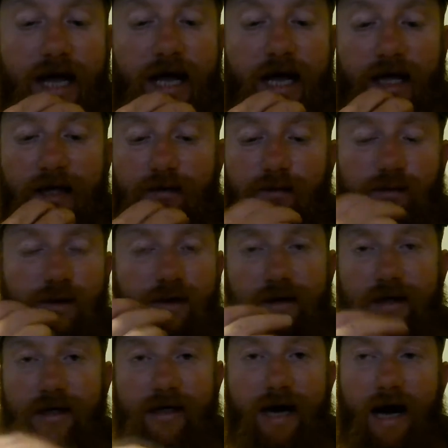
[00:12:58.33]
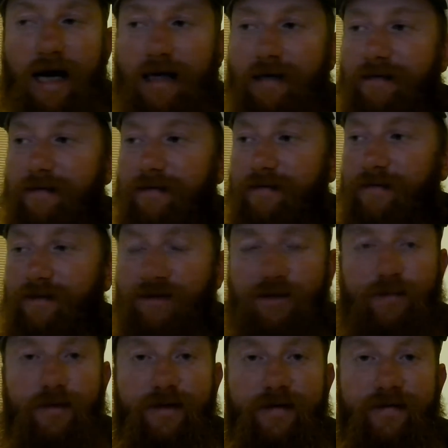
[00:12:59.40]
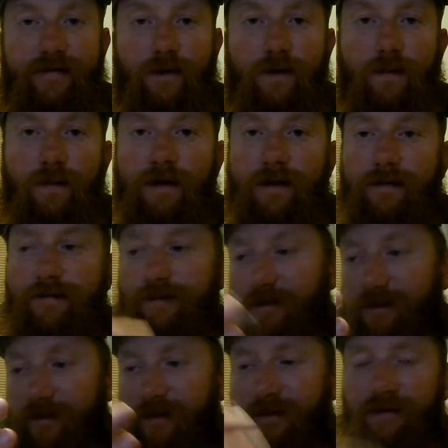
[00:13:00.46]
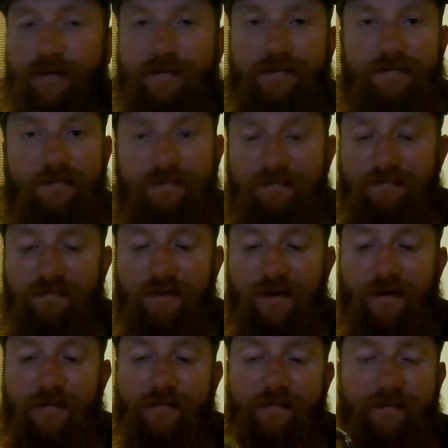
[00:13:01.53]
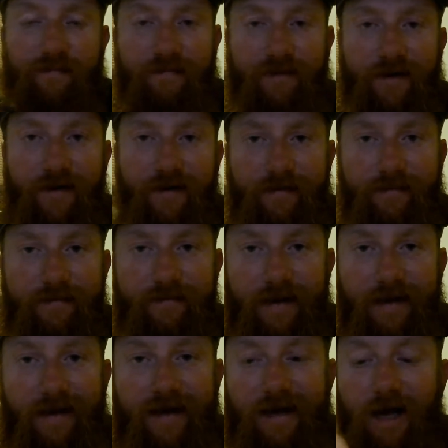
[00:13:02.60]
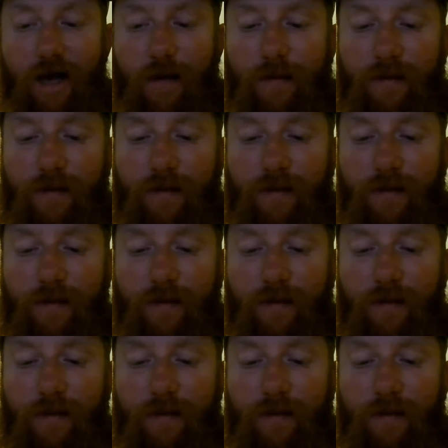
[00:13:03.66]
It's really not super difficult, but it's just, you know, figured help you